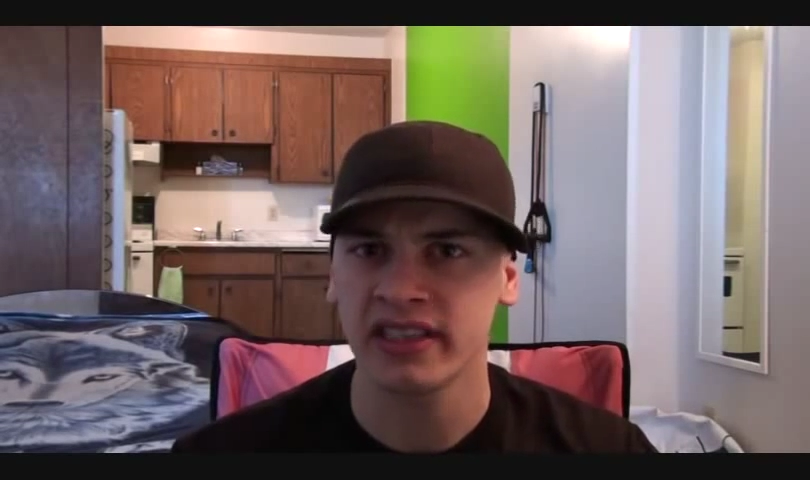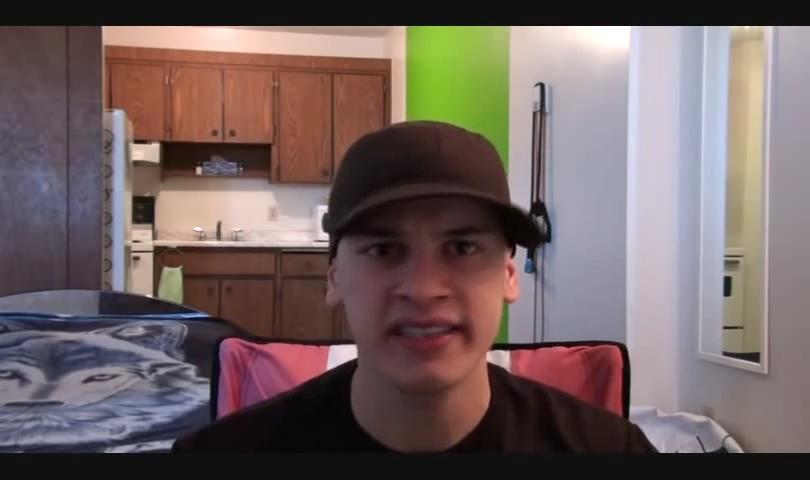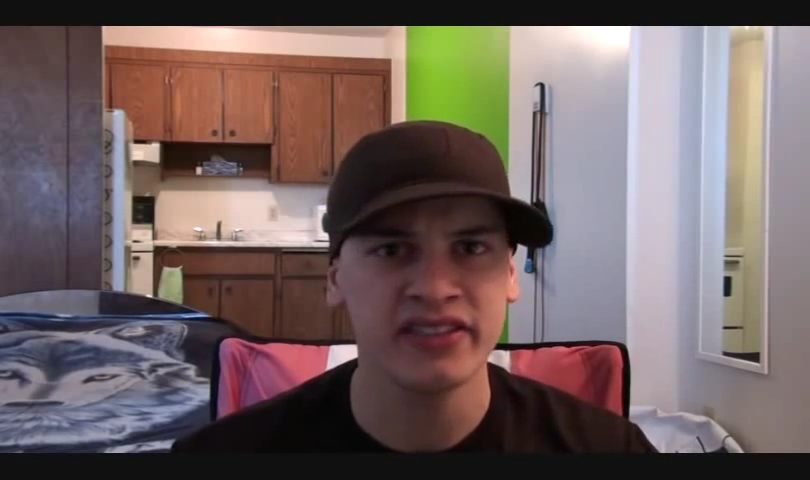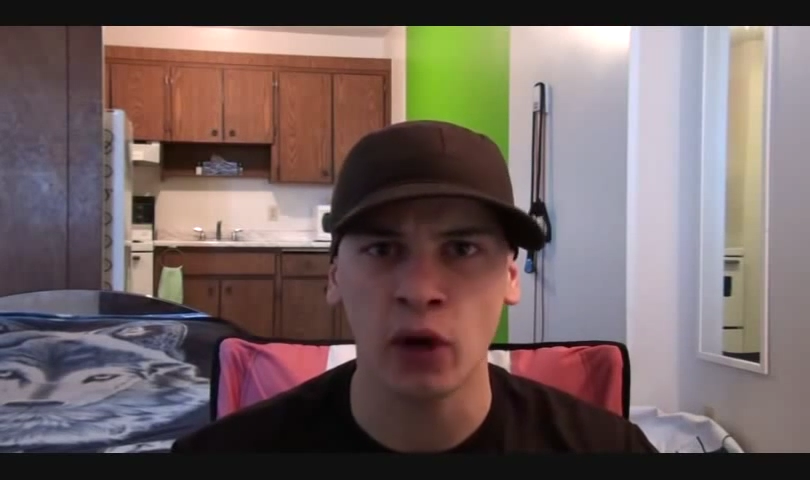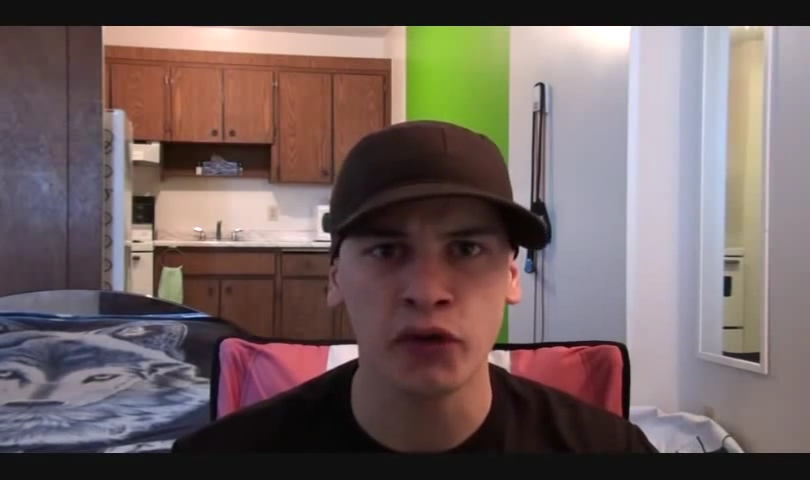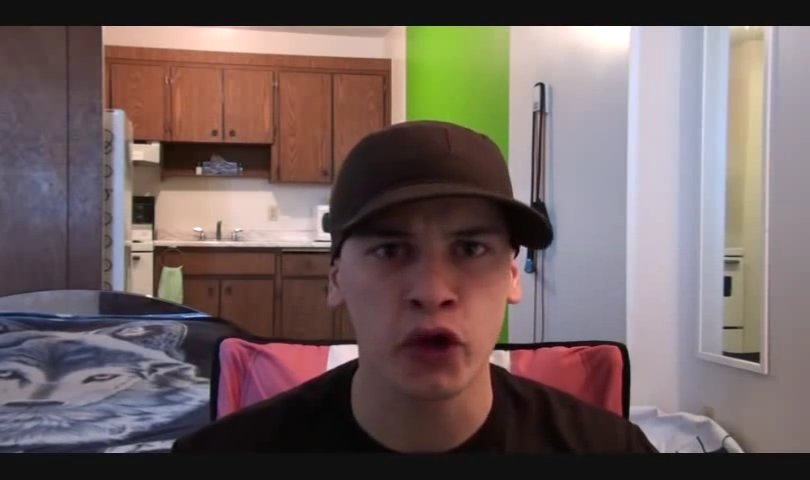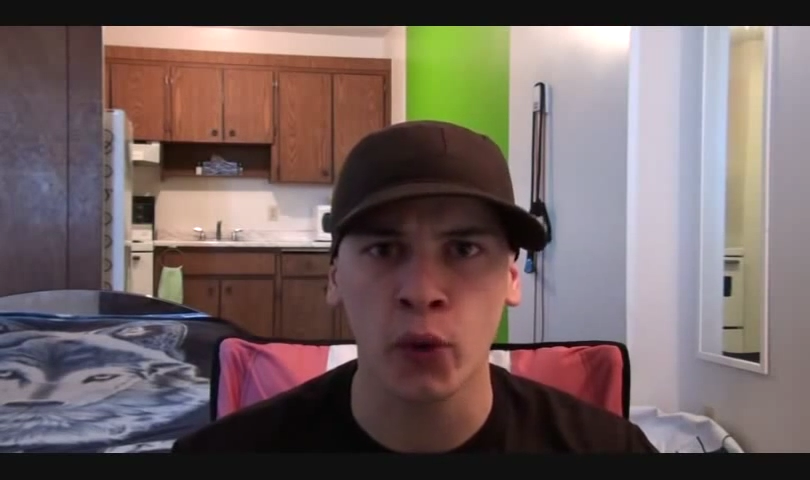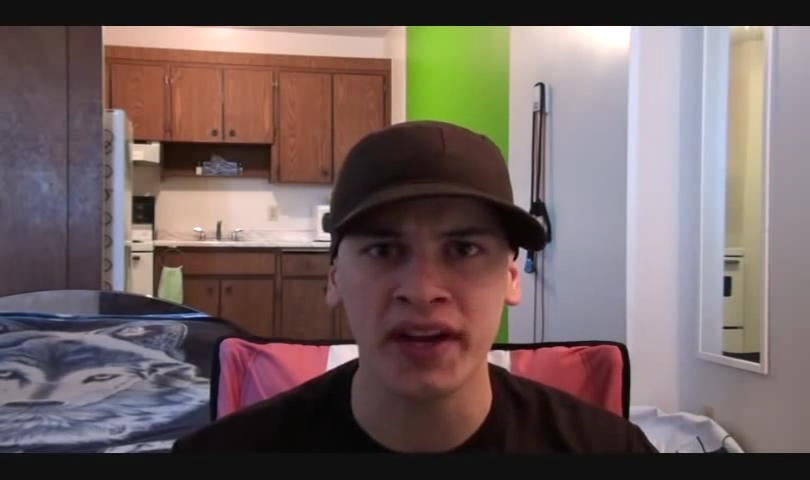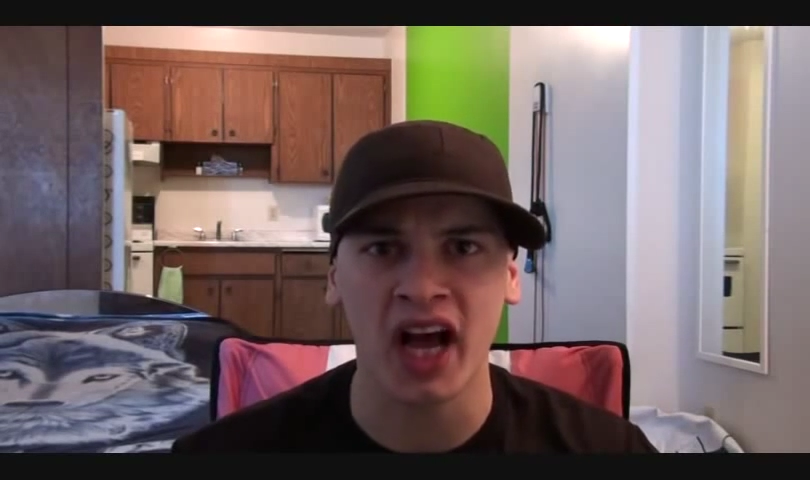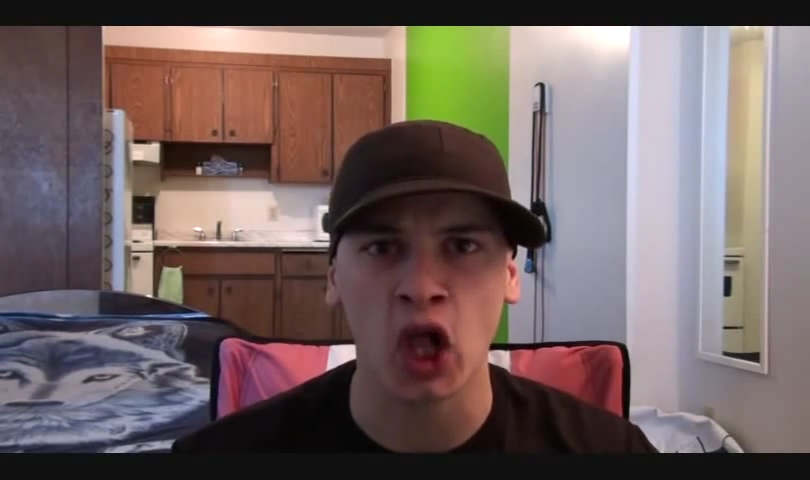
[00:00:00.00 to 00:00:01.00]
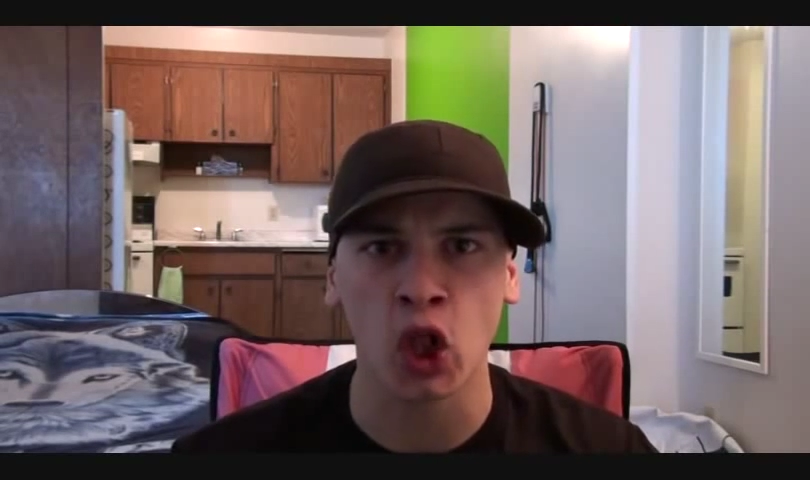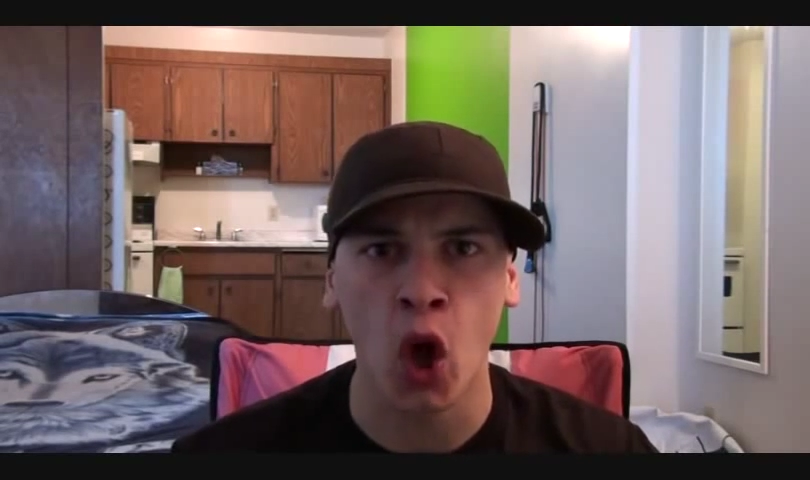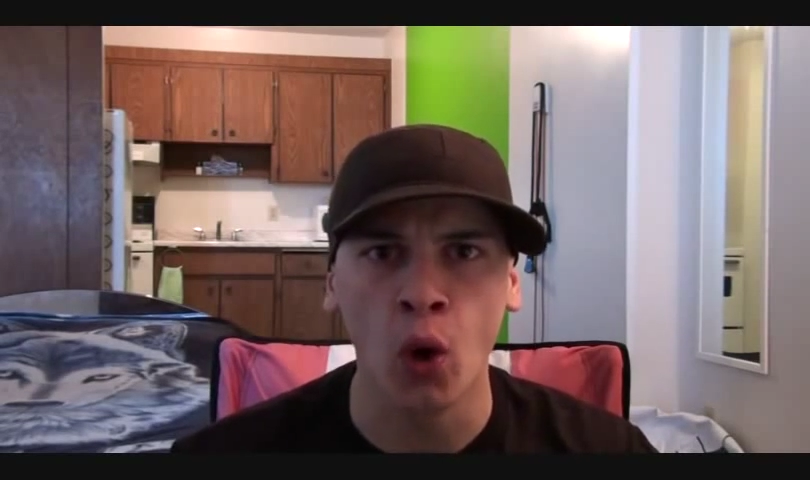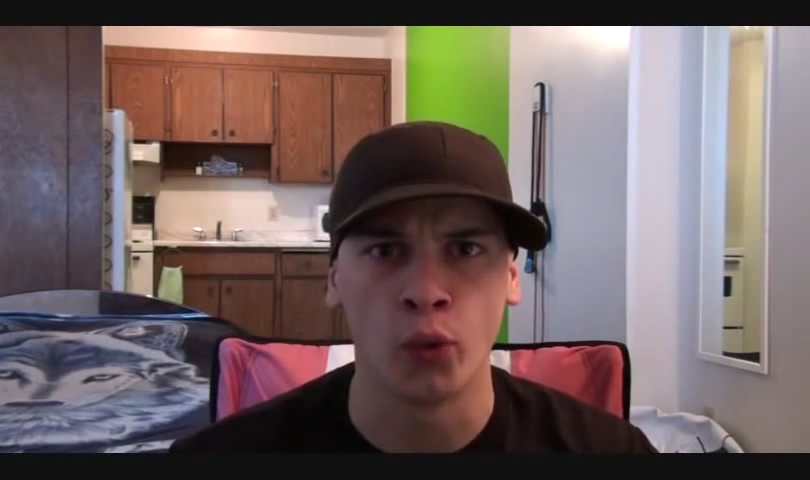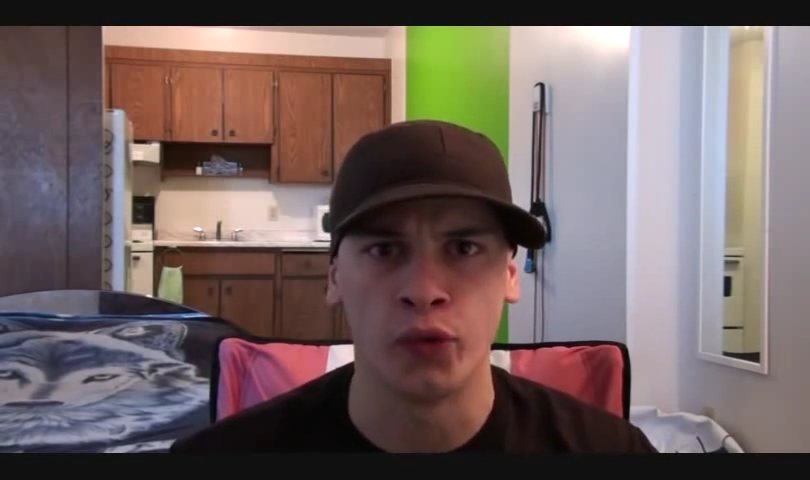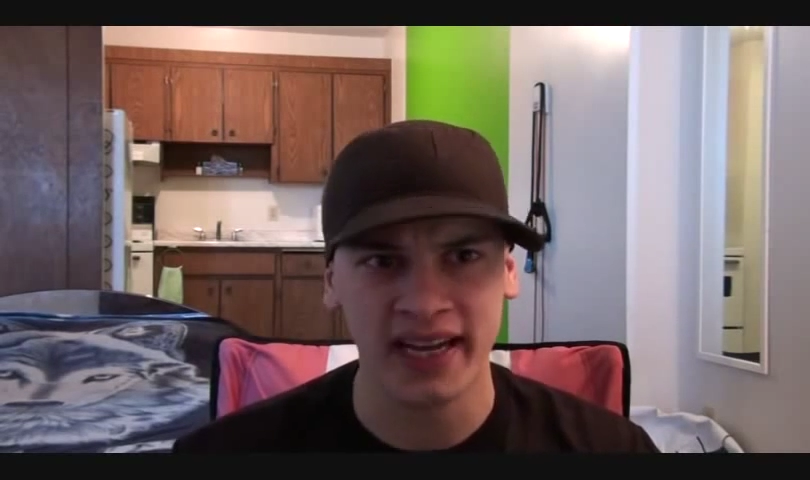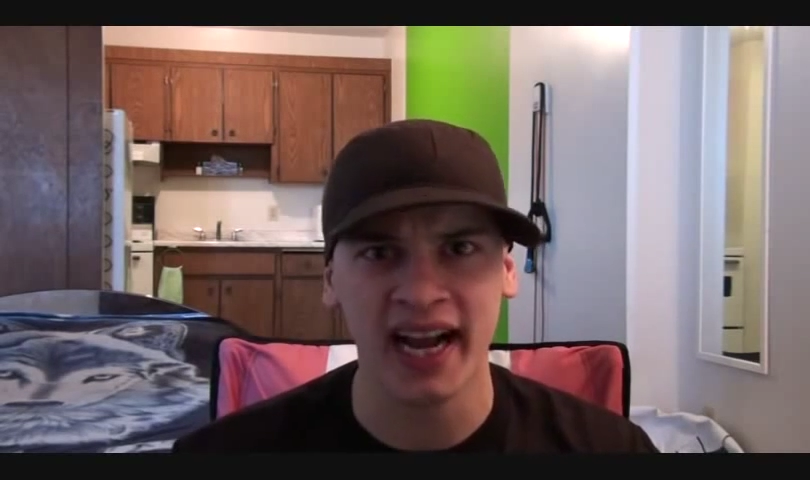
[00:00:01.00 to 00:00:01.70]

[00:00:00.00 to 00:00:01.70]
Just leave South Korea alone.